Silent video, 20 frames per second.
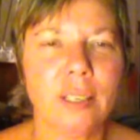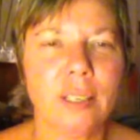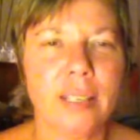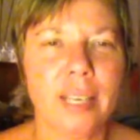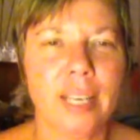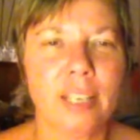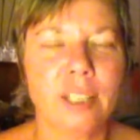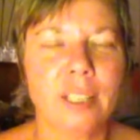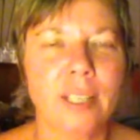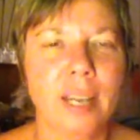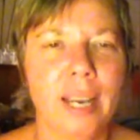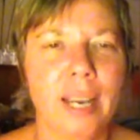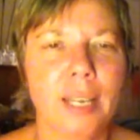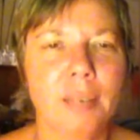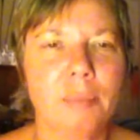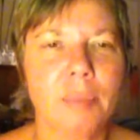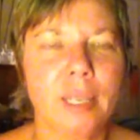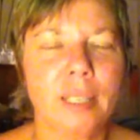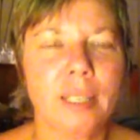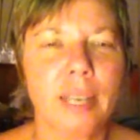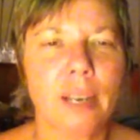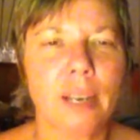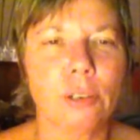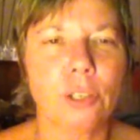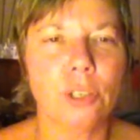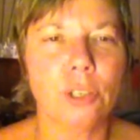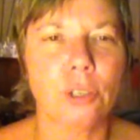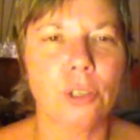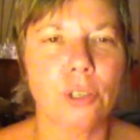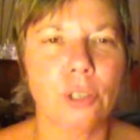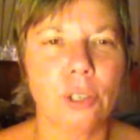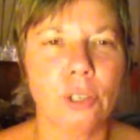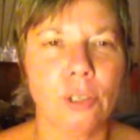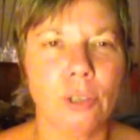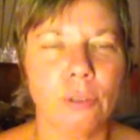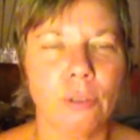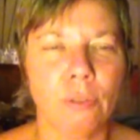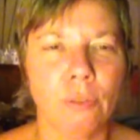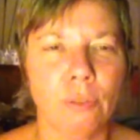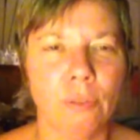and it's actually taken me a day or two
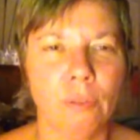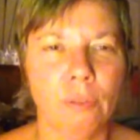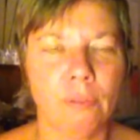to